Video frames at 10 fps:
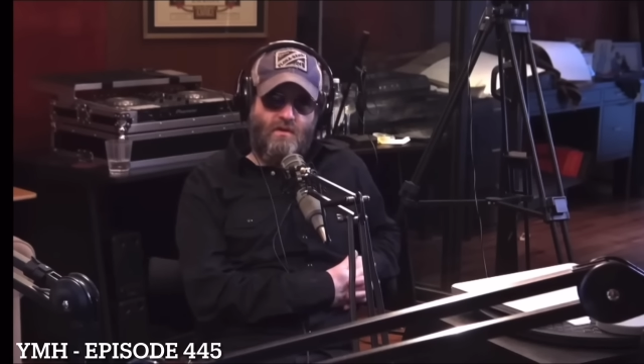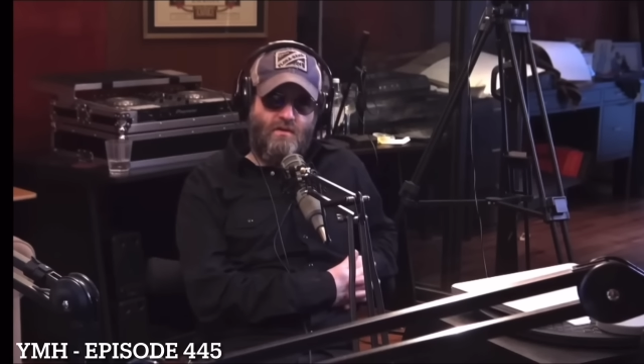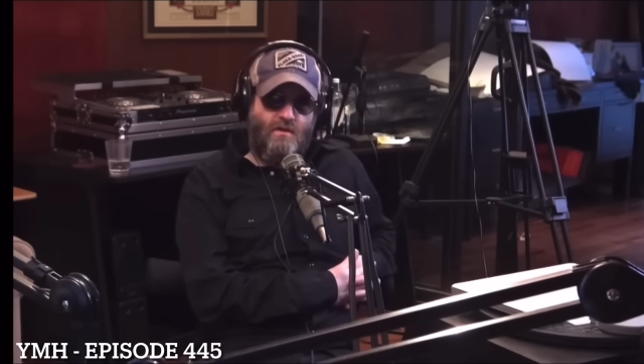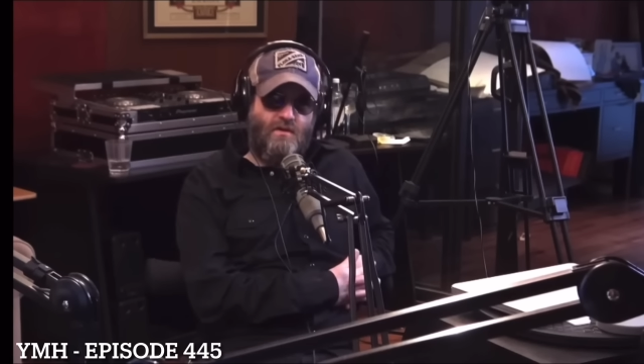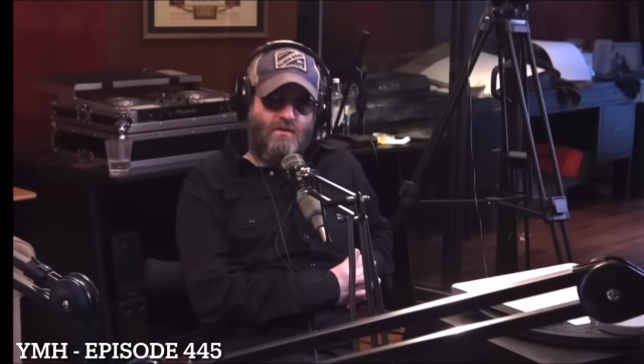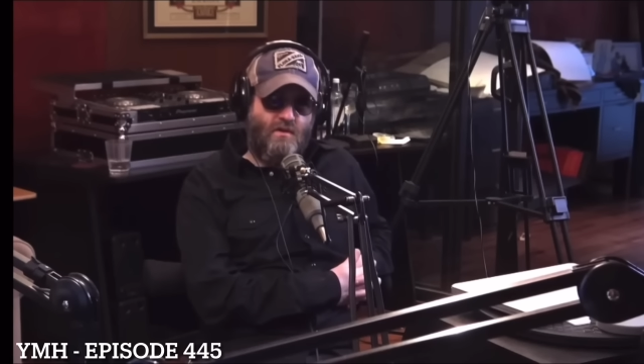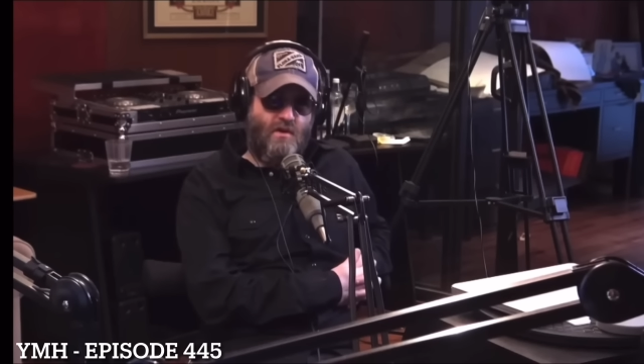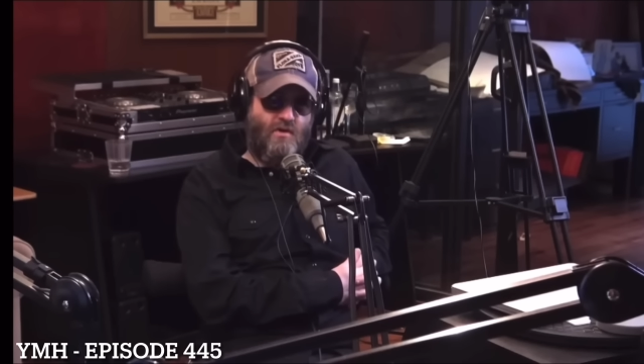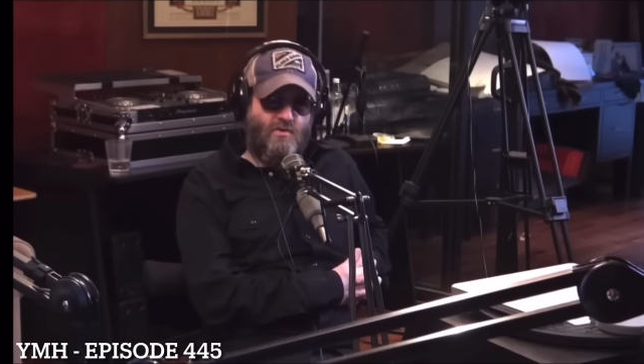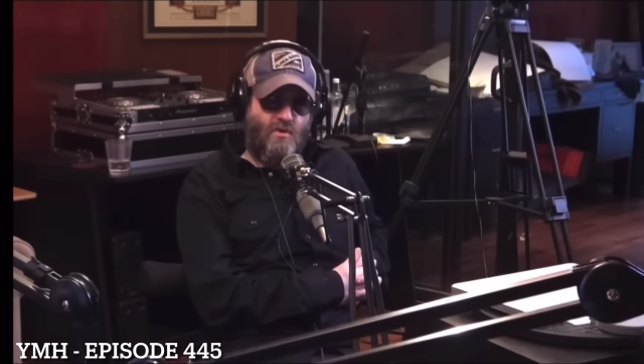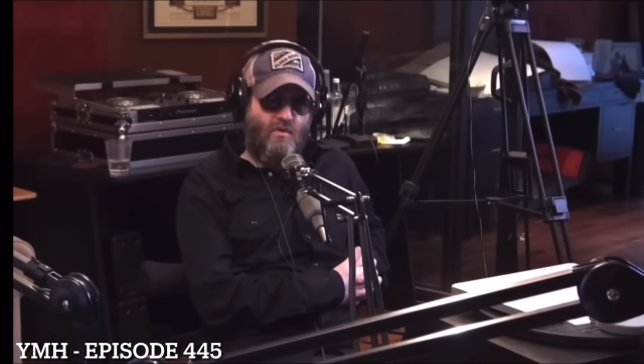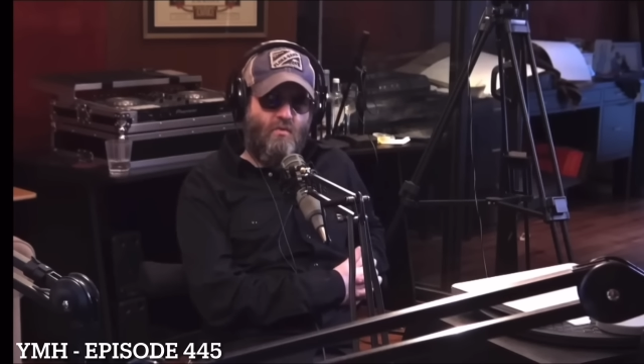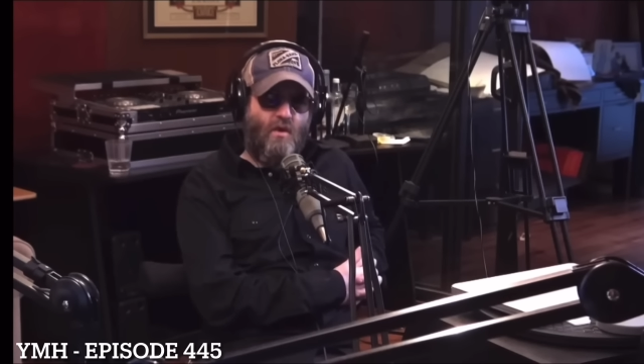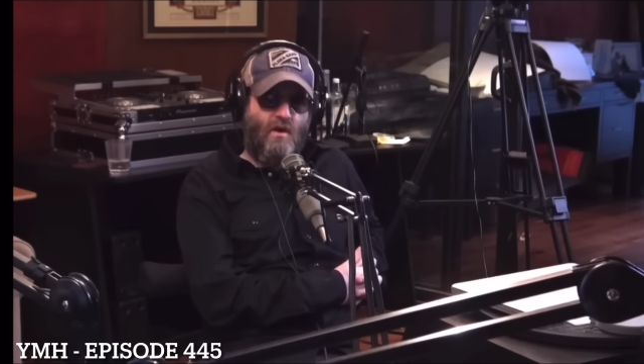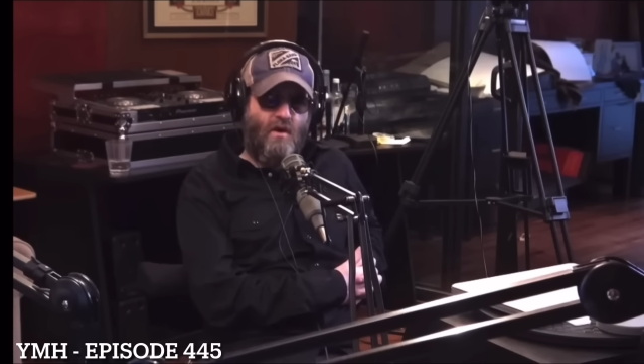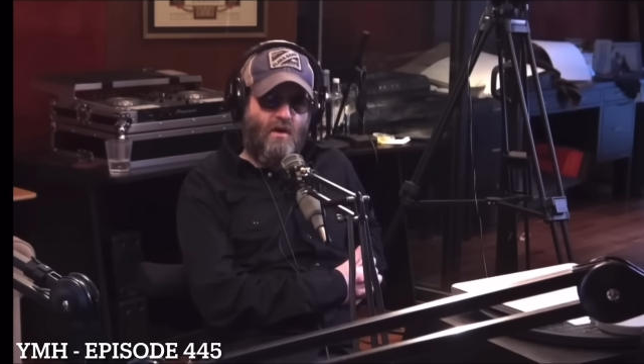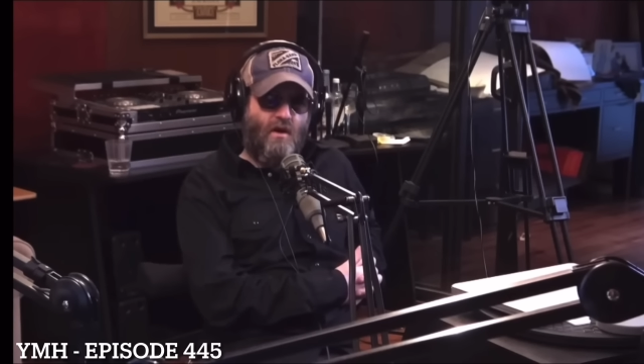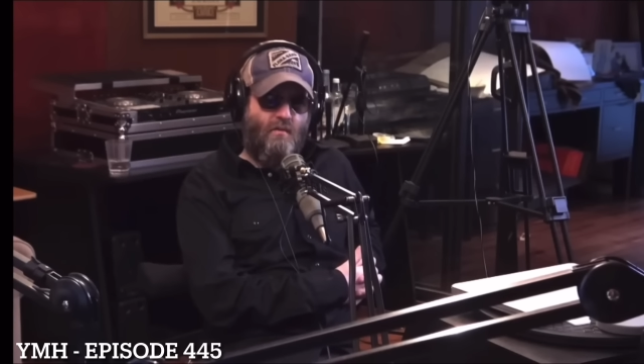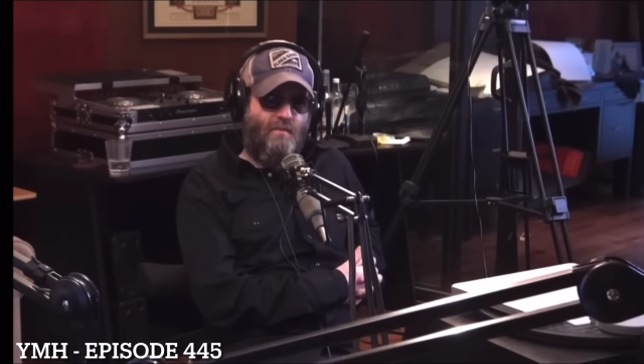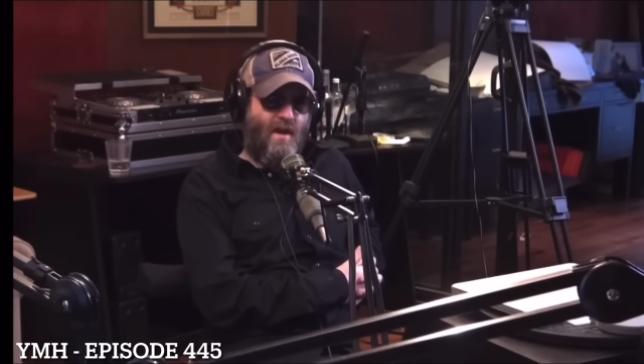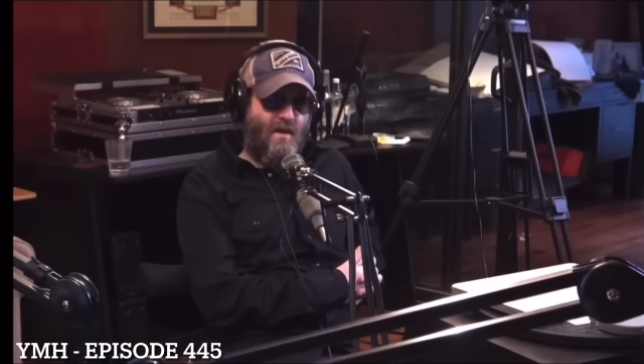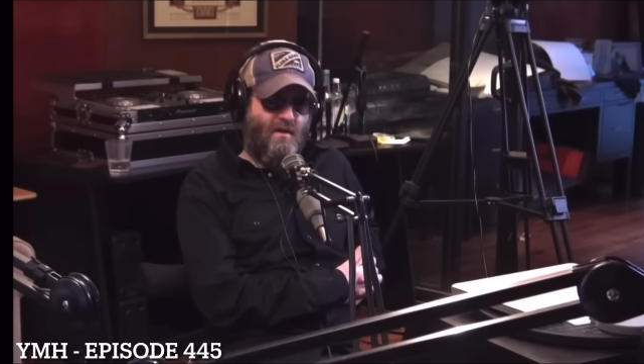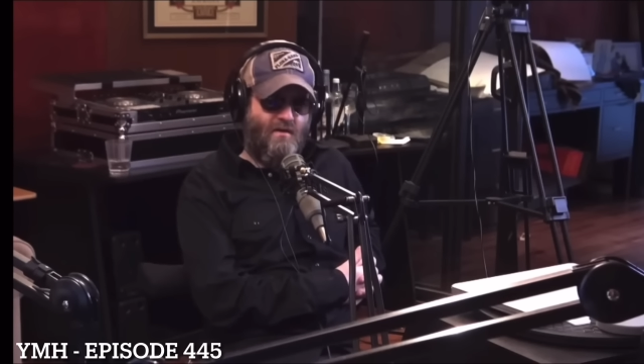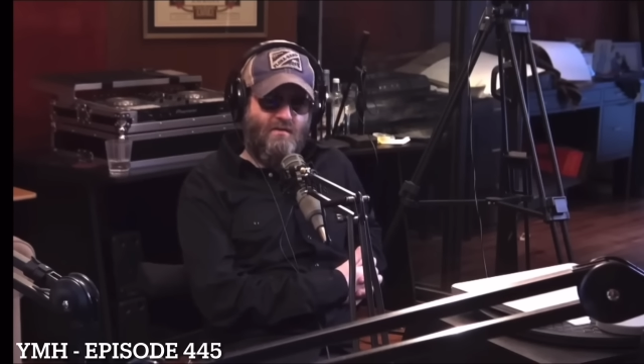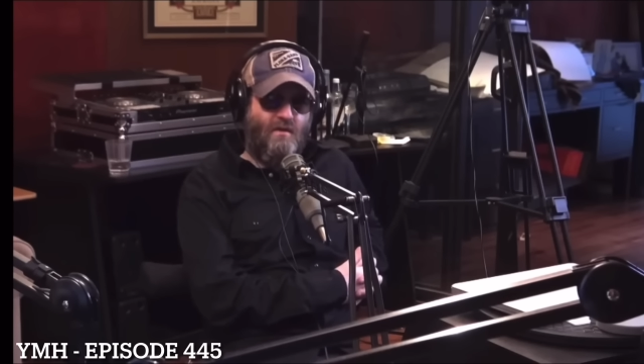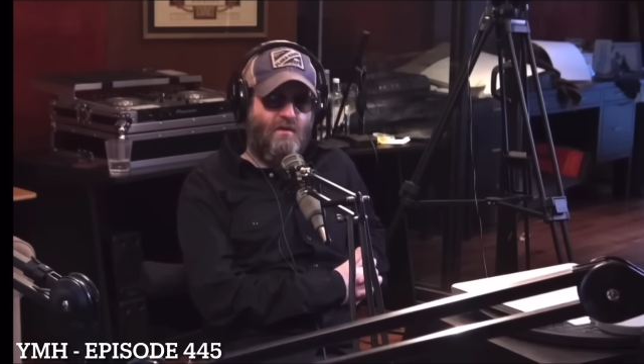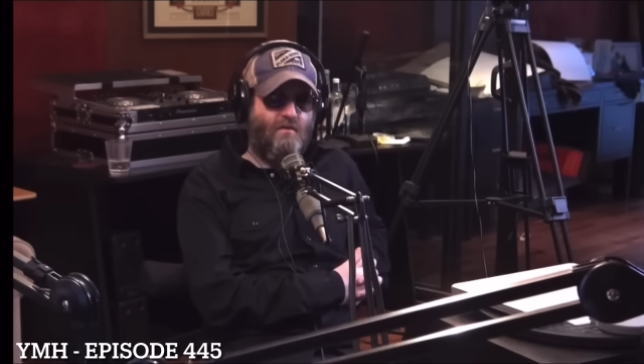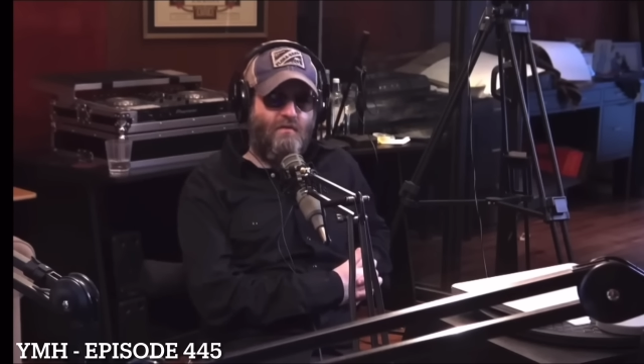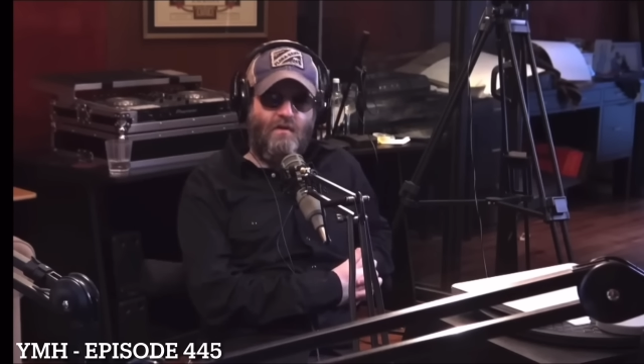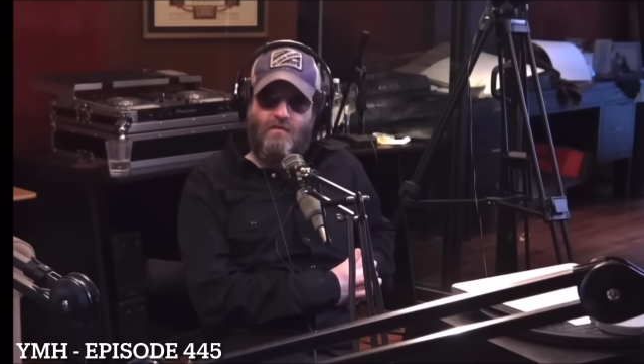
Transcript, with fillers: did to country what uh, panties did to finger